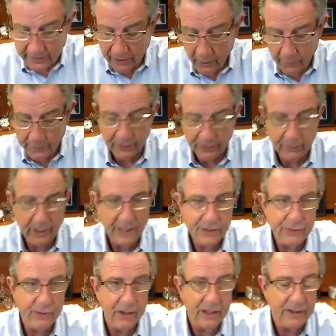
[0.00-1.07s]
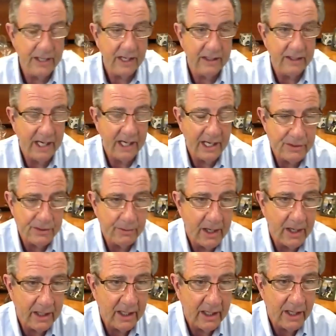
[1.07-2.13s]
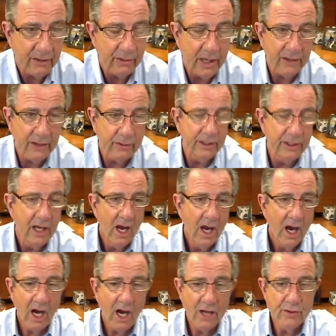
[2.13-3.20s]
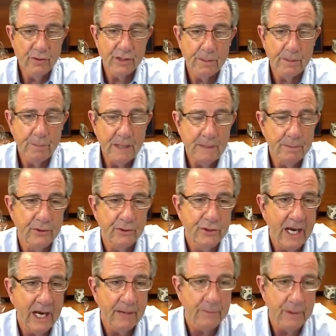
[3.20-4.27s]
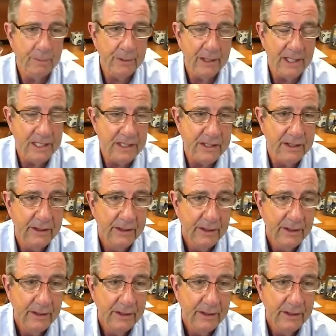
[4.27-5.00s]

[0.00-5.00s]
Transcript: opened a restaurant down in Castle Rock, Colorado, and hundreds of people jammed the place.